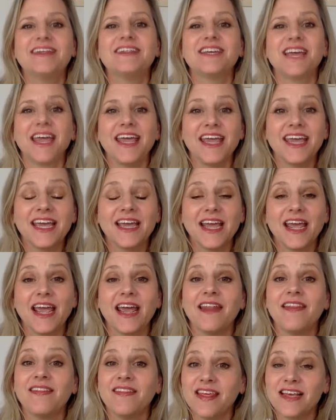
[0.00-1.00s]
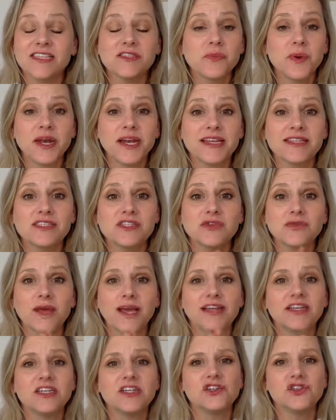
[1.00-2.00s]
And this one is
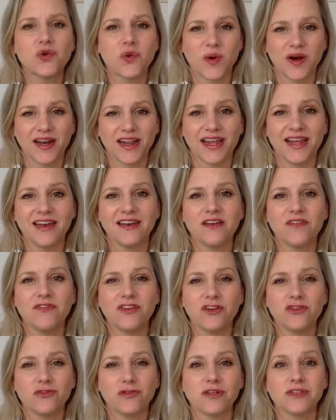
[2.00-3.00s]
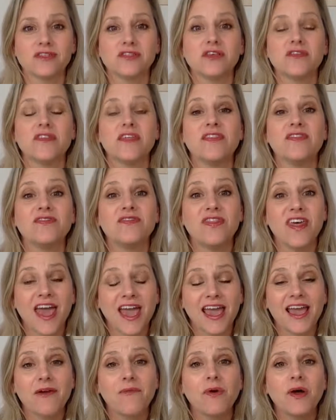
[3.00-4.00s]
directed toward individuals so that
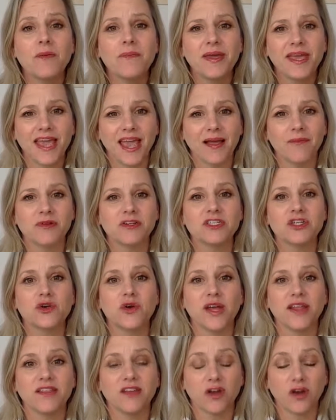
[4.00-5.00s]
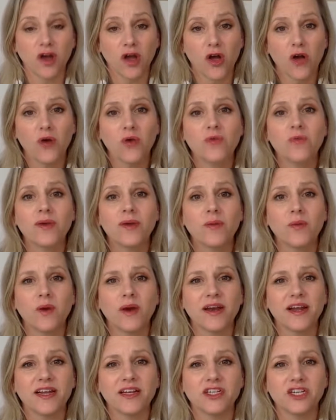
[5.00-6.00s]
they will be able to create their own
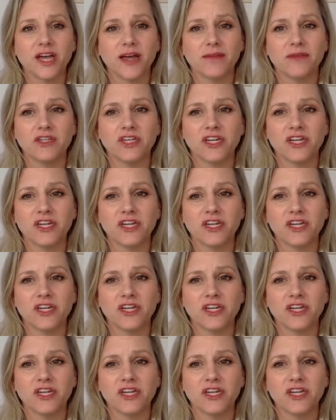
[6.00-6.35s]
rewarding job